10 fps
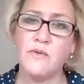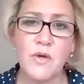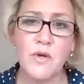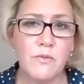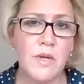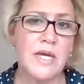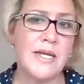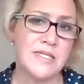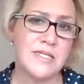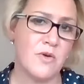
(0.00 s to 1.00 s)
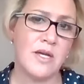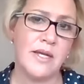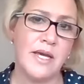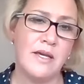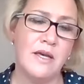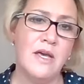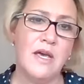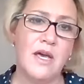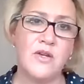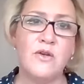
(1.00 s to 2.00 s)
If you're really struggling
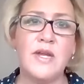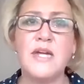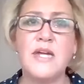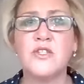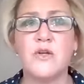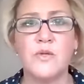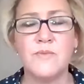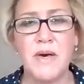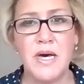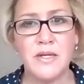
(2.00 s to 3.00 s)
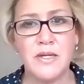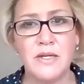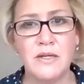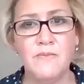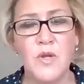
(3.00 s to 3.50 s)
and you need a shoulder partner